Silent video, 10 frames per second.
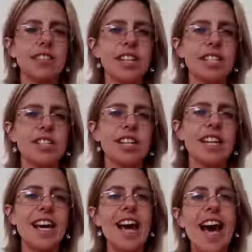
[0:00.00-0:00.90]
you're
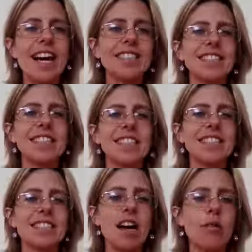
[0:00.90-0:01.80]
actually
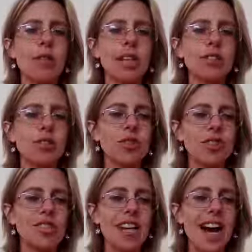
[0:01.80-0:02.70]
adding something to
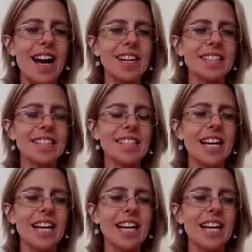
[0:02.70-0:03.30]
your site,